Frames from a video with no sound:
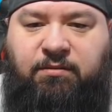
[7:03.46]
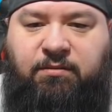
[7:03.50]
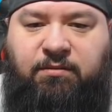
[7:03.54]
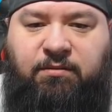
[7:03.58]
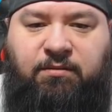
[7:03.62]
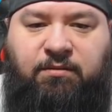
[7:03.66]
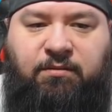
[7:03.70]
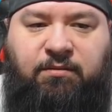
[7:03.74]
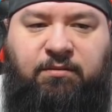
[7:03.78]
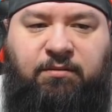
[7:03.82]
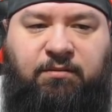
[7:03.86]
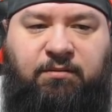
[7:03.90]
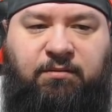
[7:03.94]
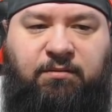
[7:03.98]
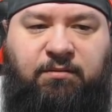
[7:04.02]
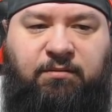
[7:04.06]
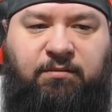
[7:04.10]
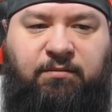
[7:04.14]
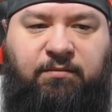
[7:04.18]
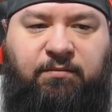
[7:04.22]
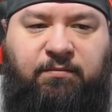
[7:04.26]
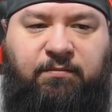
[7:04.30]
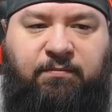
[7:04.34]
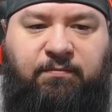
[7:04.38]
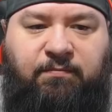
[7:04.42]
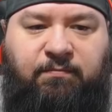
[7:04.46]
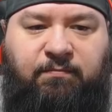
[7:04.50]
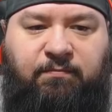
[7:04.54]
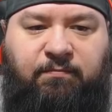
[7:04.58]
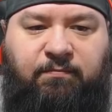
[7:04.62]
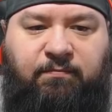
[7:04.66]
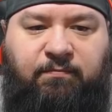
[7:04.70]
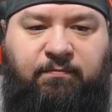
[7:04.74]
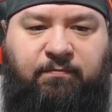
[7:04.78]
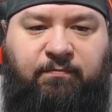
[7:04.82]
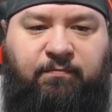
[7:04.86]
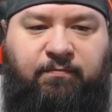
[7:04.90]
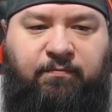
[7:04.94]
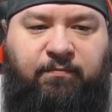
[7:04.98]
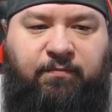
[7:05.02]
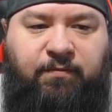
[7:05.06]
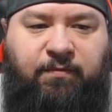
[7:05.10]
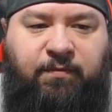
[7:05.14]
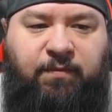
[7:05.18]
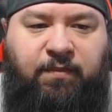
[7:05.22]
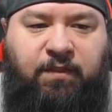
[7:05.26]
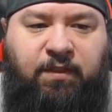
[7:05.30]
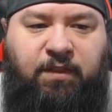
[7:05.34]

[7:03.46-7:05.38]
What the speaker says: (no one is talking)